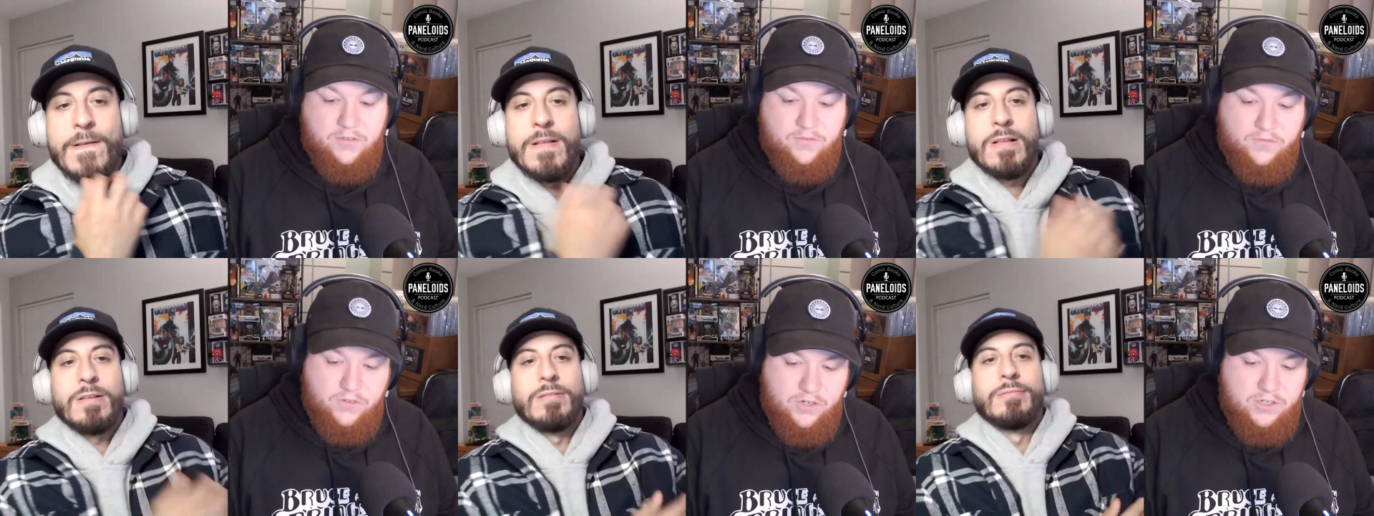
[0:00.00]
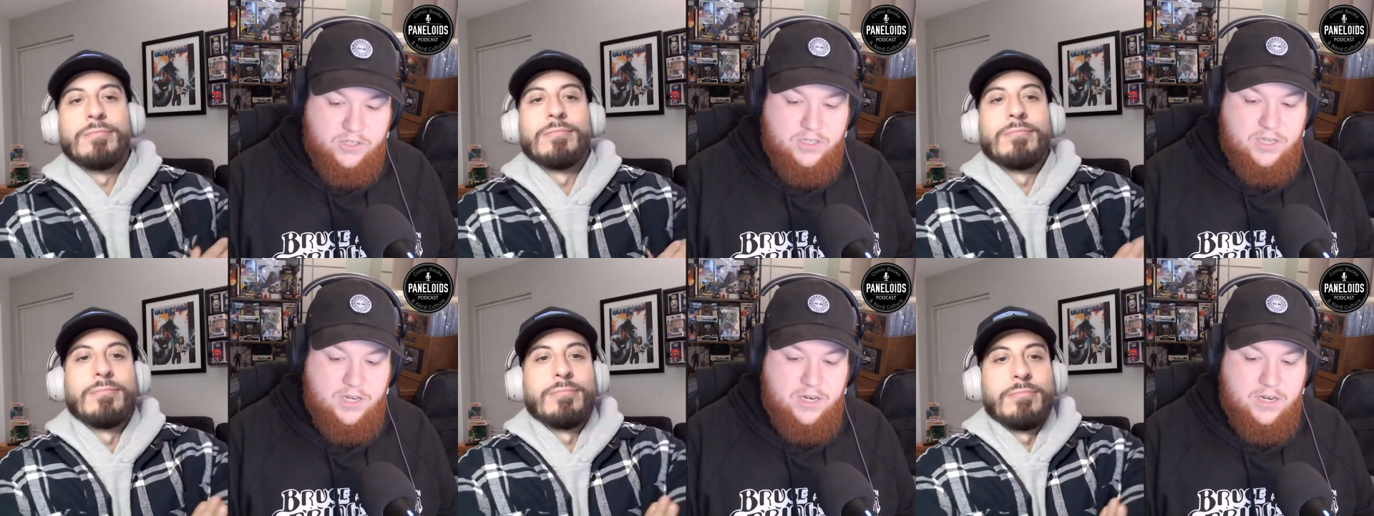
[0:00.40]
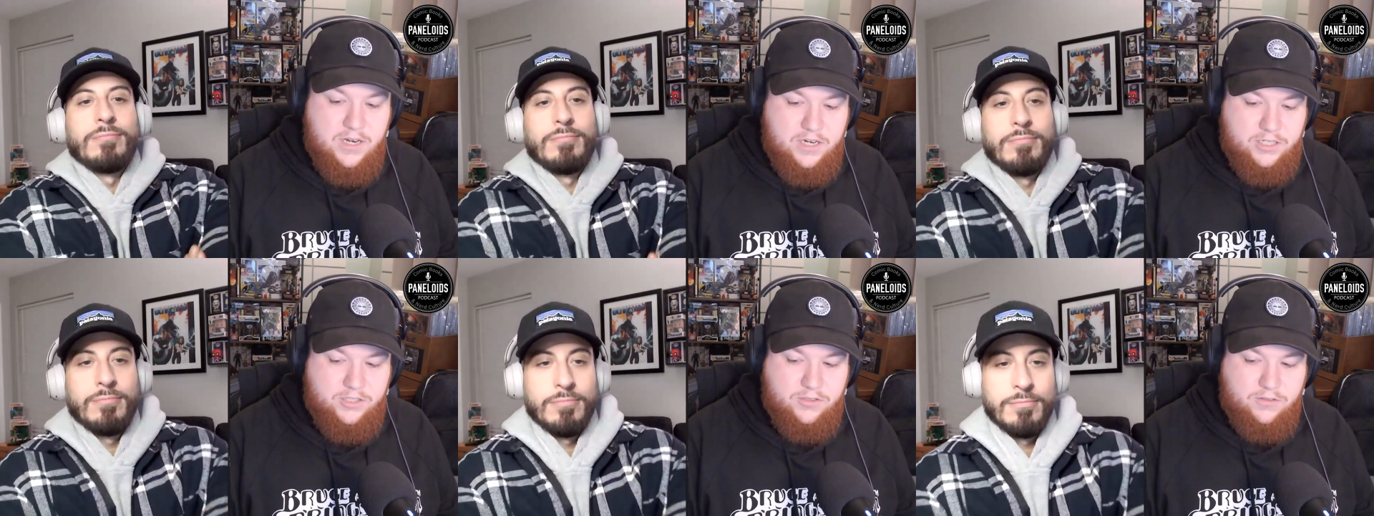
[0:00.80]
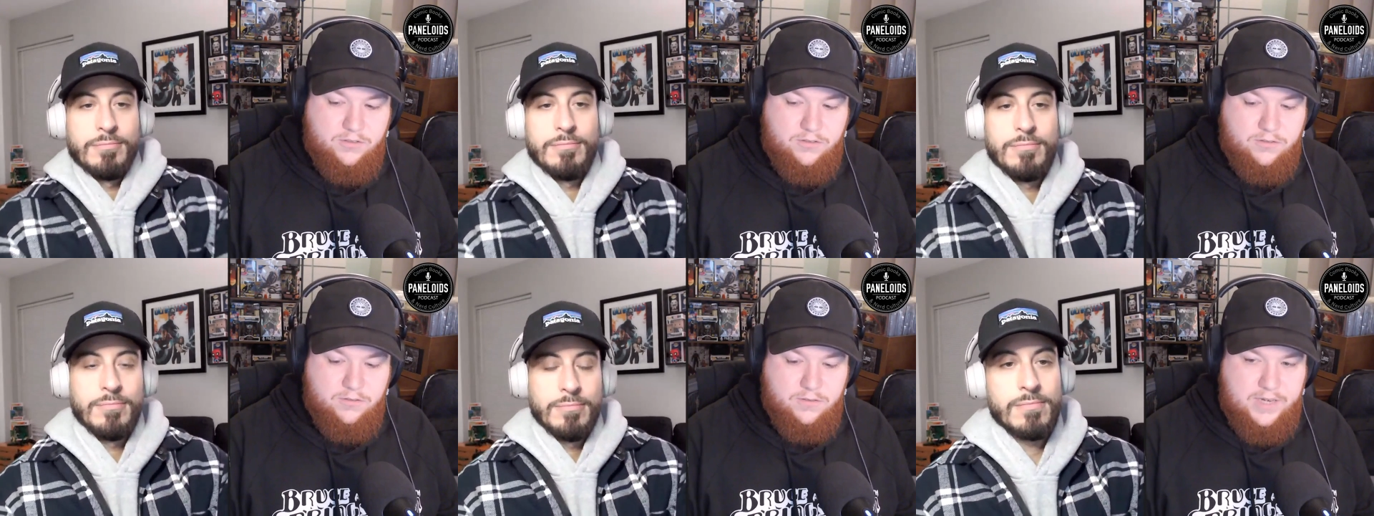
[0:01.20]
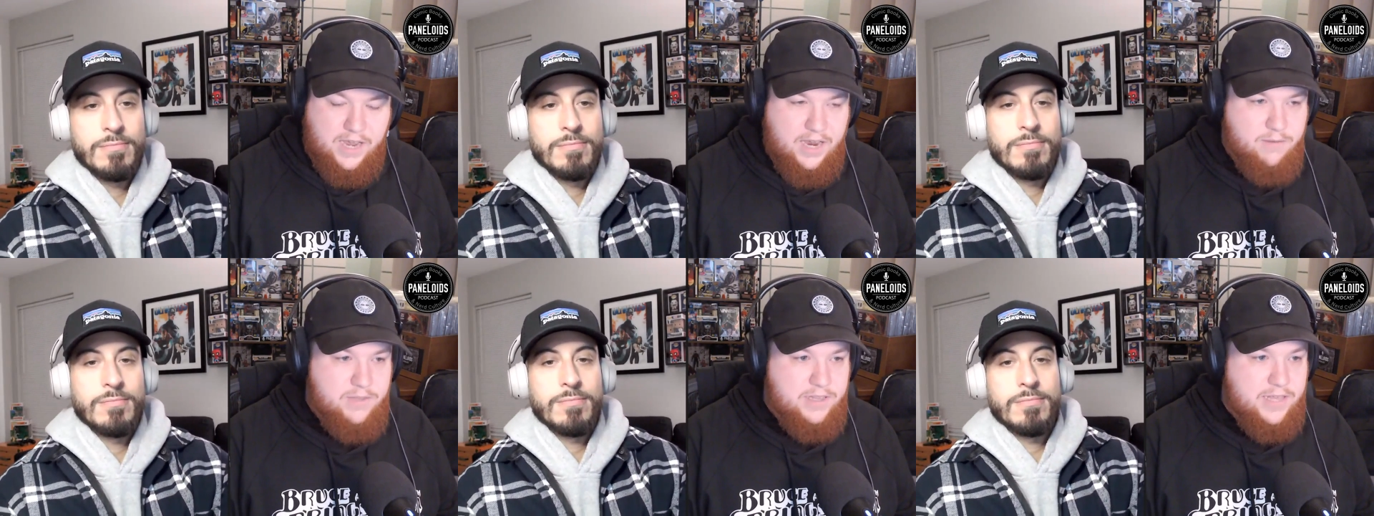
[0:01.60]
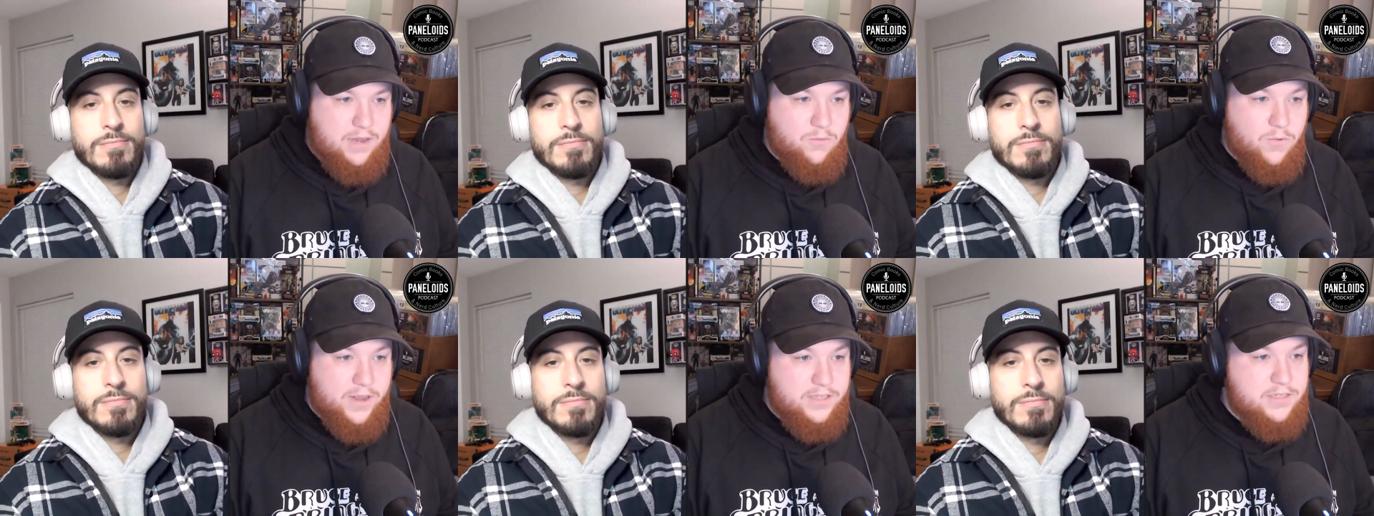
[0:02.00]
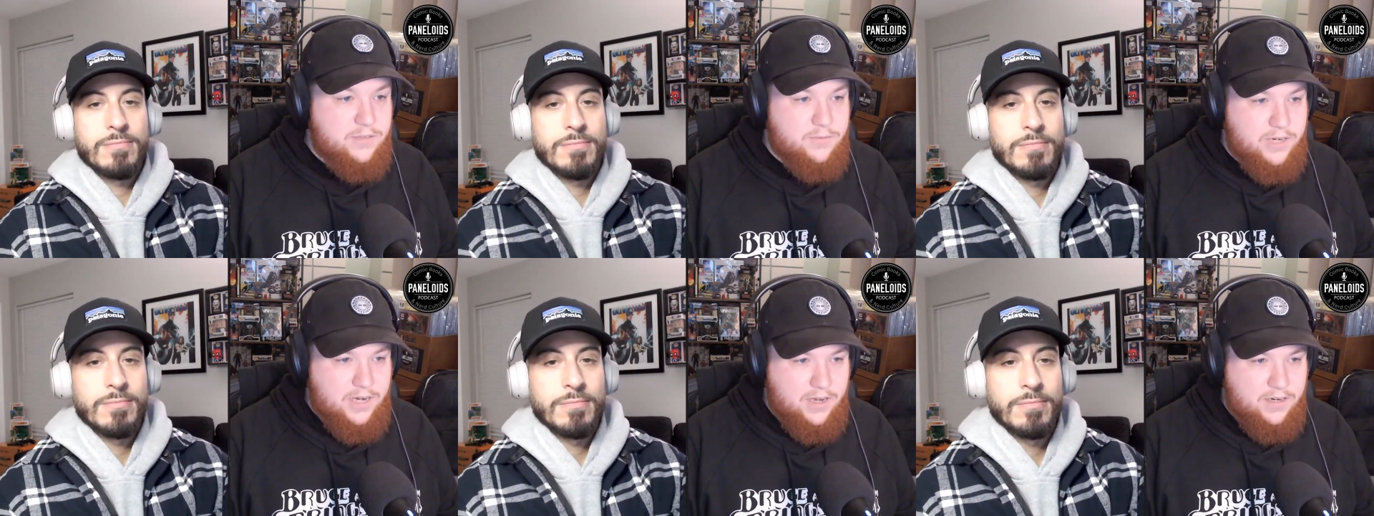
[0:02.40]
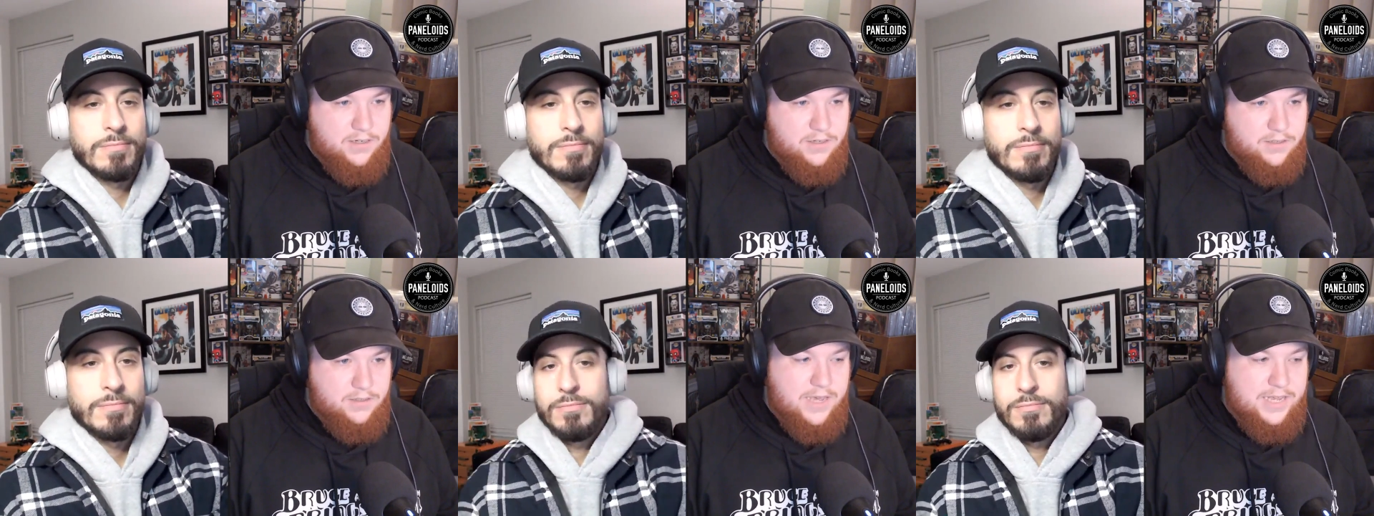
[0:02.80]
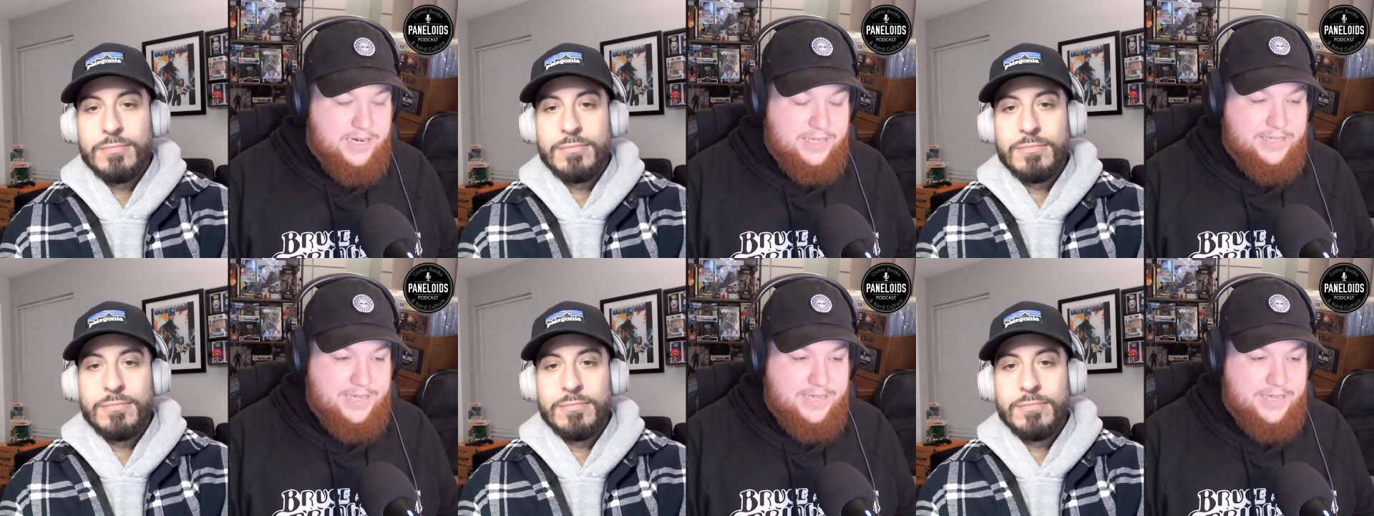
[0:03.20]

Speaker 1: the first initial time that they went went to Wakanda and